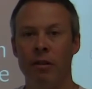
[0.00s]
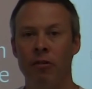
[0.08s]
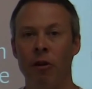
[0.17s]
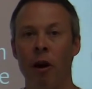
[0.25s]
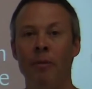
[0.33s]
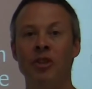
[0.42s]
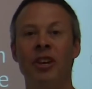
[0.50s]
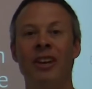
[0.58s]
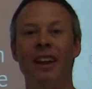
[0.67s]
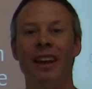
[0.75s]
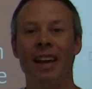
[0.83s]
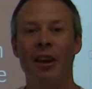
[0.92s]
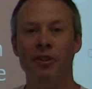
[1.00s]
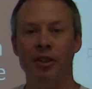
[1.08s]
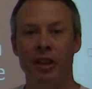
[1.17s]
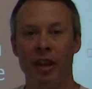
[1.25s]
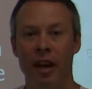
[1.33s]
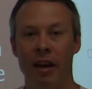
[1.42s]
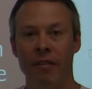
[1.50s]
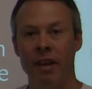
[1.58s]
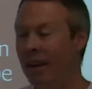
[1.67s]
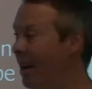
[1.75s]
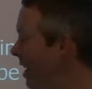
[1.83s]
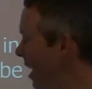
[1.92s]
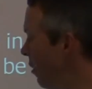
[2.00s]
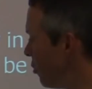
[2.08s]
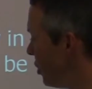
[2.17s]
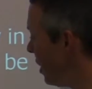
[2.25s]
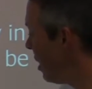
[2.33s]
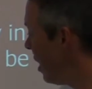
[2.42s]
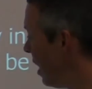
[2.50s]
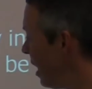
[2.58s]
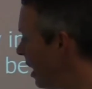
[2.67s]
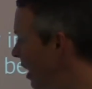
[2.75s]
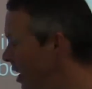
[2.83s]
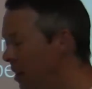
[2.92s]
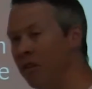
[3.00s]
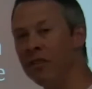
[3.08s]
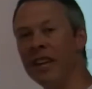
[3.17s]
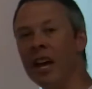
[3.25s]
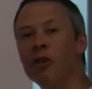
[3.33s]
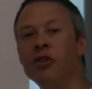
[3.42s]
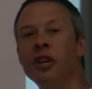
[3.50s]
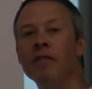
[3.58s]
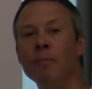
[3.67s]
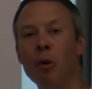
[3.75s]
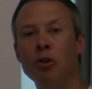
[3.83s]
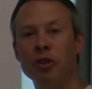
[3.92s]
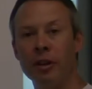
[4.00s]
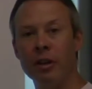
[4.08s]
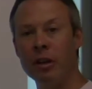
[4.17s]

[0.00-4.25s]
So how much kinetic energy they have. Kinetic energy is the energy of motion.